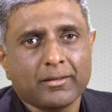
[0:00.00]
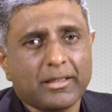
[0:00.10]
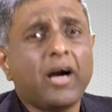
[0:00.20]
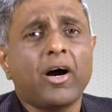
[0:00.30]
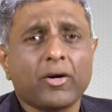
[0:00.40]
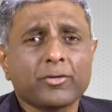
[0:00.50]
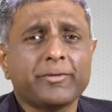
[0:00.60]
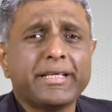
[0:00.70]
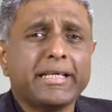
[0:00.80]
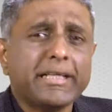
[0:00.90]
Now, how do
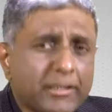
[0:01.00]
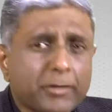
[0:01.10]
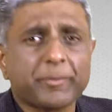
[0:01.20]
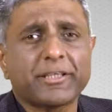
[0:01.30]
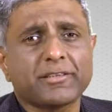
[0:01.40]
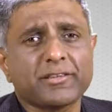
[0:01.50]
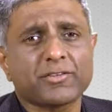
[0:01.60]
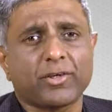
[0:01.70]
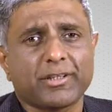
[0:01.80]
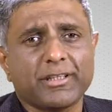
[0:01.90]
we interpret this
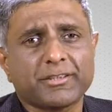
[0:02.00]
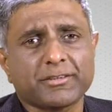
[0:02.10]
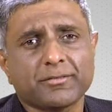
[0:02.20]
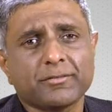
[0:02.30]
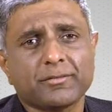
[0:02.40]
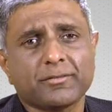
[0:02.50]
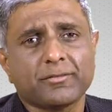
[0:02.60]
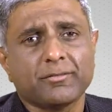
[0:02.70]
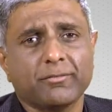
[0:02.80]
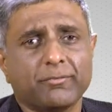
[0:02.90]
correlation?
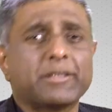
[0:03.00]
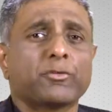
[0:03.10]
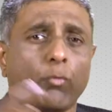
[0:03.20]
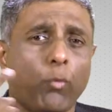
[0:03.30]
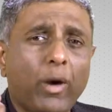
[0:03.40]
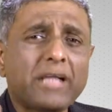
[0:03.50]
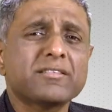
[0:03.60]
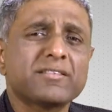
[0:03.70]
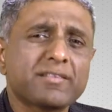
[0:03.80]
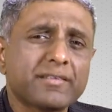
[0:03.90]
With one
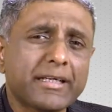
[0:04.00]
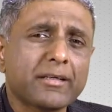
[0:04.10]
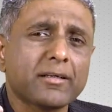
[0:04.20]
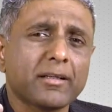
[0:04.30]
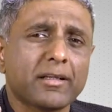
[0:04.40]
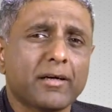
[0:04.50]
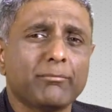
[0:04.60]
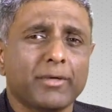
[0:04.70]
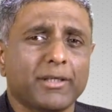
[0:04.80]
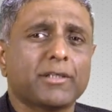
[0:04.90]
single
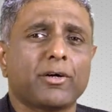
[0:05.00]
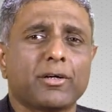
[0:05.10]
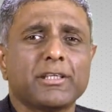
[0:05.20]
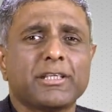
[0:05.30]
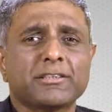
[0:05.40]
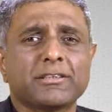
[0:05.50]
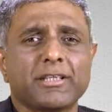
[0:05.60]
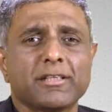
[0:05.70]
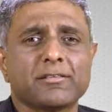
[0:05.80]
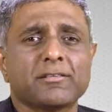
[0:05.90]
number, correlation
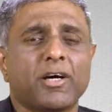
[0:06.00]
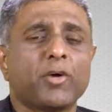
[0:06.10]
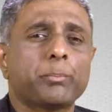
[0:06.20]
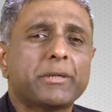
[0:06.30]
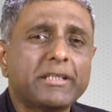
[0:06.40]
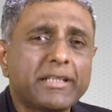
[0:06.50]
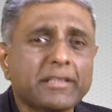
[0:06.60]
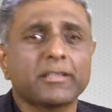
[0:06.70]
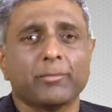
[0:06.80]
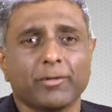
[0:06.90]
tells us how
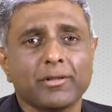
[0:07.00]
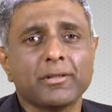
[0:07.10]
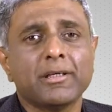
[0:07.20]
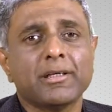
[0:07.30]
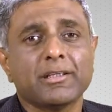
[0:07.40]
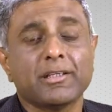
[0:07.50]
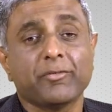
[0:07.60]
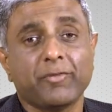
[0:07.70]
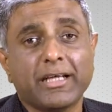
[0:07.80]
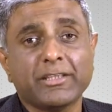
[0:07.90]
predictable the
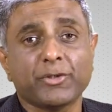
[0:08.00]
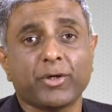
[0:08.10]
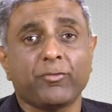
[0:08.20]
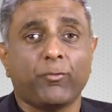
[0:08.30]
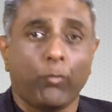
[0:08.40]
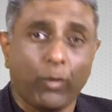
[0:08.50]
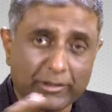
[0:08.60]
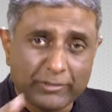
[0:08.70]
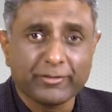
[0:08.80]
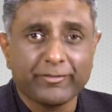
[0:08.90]
value of
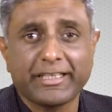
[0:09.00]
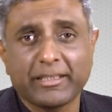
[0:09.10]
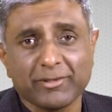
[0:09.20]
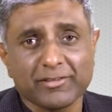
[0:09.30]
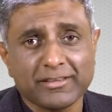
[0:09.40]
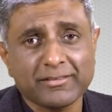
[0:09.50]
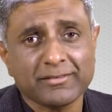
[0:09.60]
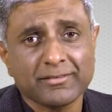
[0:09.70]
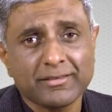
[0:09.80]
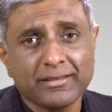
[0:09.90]
one of the variables
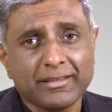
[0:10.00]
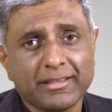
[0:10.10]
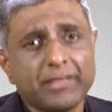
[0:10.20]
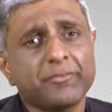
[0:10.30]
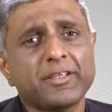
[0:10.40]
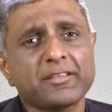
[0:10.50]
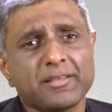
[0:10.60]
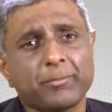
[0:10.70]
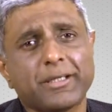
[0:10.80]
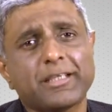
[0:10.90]
is if we are
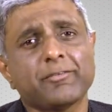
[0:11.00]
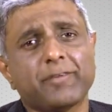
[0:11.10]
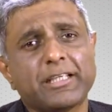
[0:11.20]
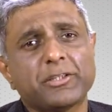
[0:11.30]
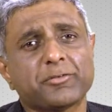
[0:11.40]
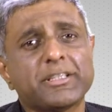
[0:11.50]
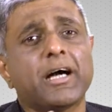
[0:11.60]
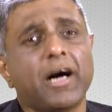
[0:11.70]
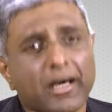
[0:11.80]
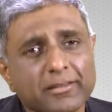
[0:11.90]
supplied the value of the
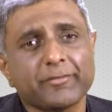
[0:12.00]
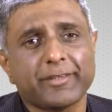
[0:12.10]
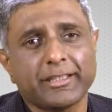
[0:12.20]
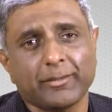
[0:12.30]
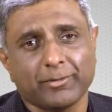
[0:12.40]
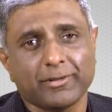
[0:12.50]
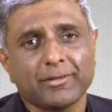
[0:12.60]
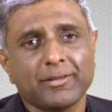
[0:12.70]
other variable.